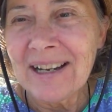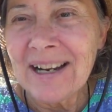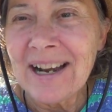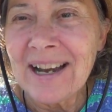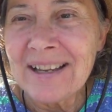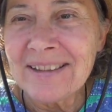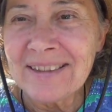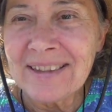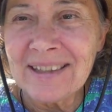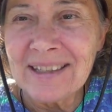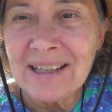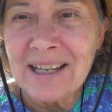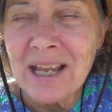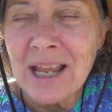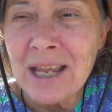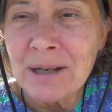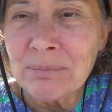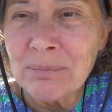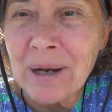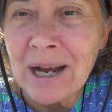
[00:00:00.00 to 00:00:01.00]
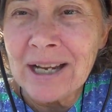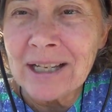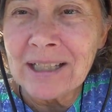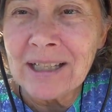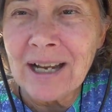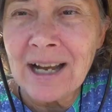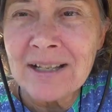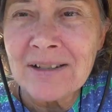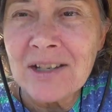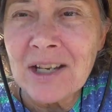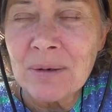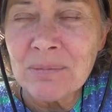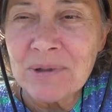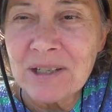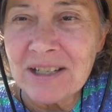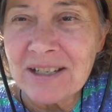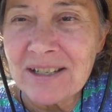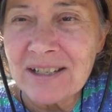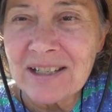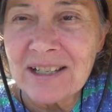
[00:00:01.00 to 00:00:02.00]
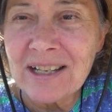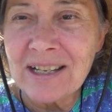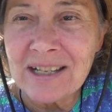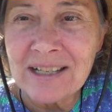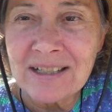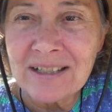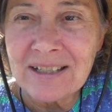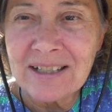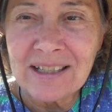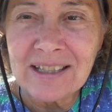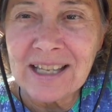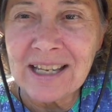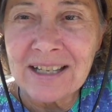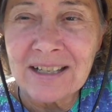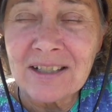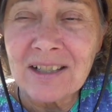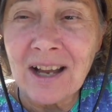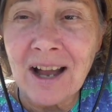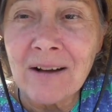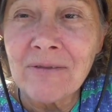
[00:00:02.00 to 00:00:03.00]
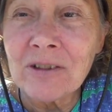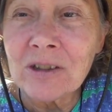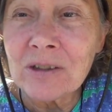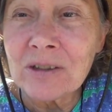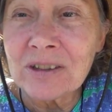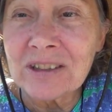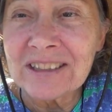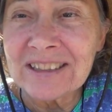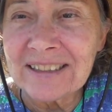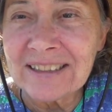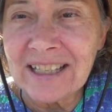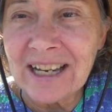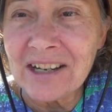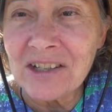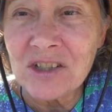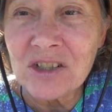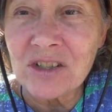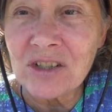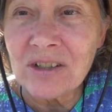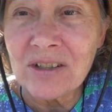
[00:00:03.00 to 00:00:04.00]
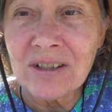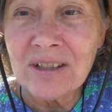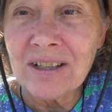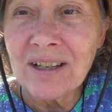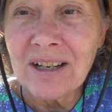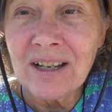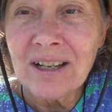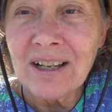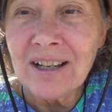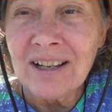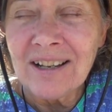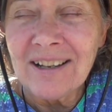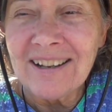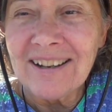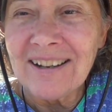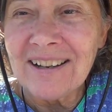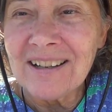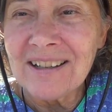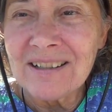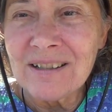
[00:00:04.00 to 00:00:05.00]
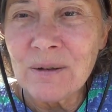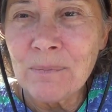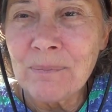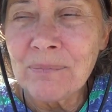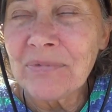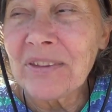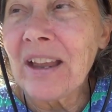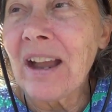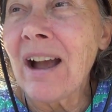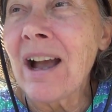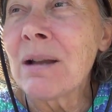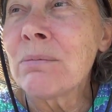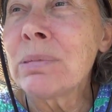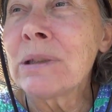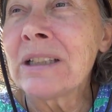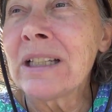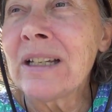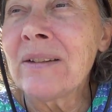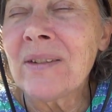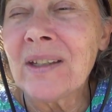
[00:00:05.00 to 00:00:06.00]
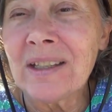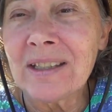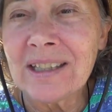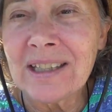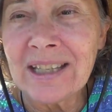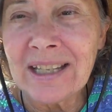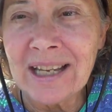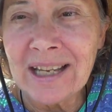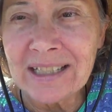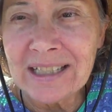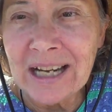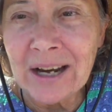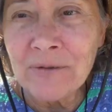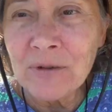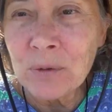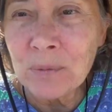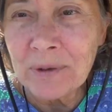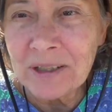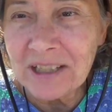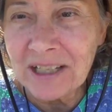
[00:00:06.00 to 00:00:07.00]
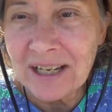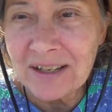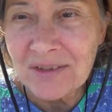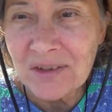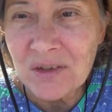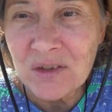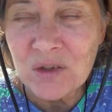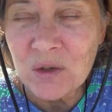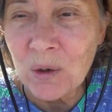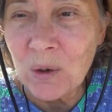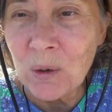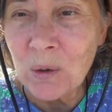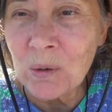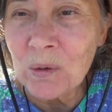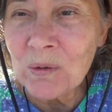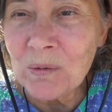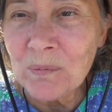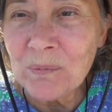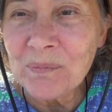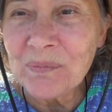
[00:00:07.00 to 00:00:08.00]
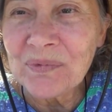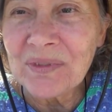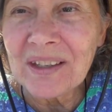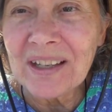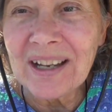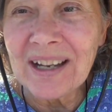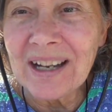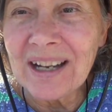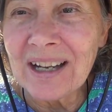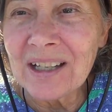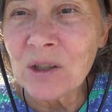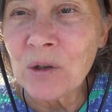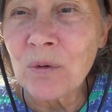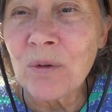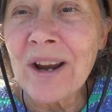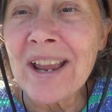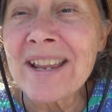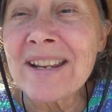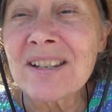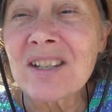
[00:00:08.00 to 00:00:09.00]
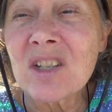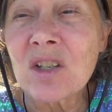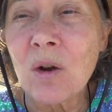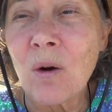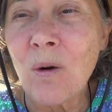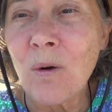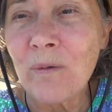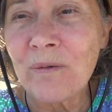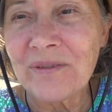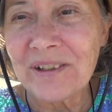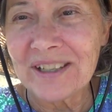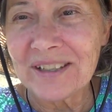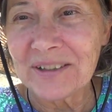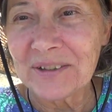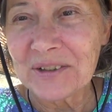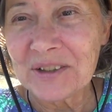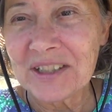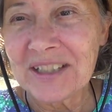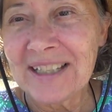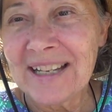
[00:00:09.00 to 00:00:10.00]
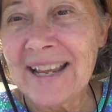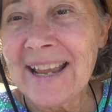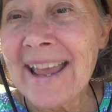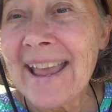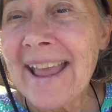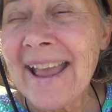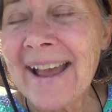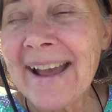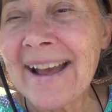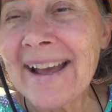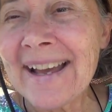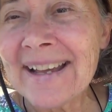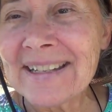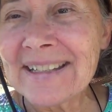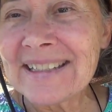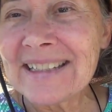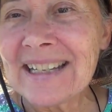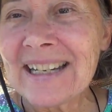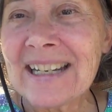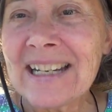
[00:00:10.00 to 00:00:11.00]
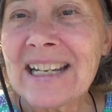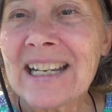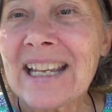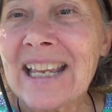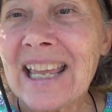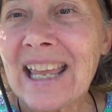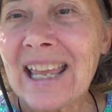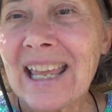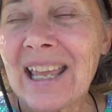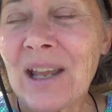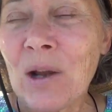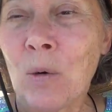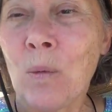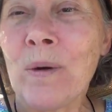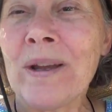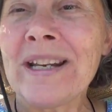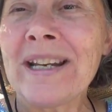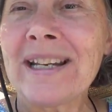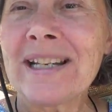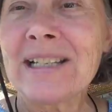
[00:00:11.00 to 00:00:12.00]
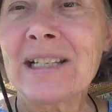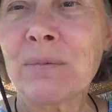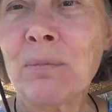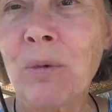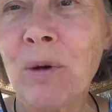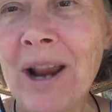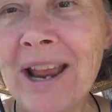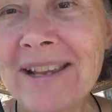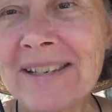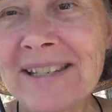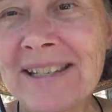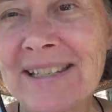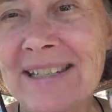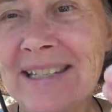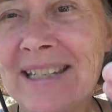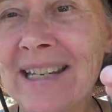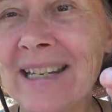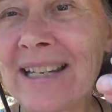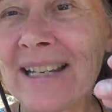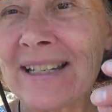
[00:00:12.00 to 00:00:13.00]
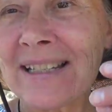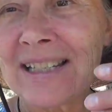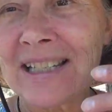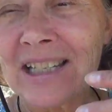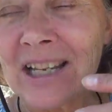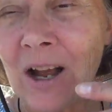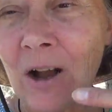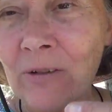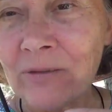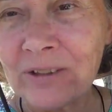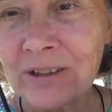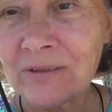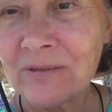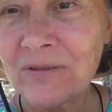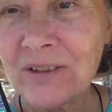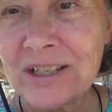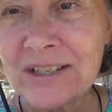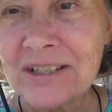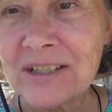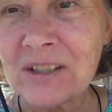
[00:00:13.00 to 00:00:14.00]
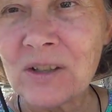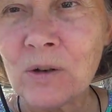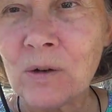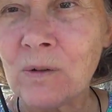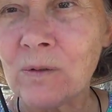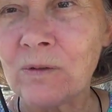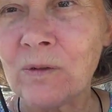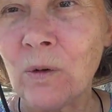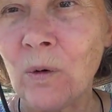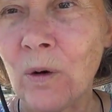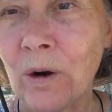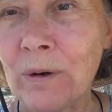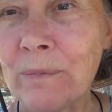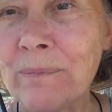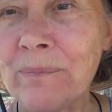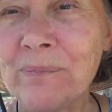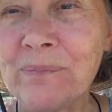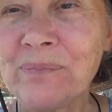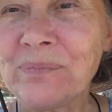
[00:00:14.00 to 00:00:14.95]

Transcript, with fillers: And my concept is theosophical in nature. I believe that everyone has a soul, a great soul field, and when expressing itself in physical form,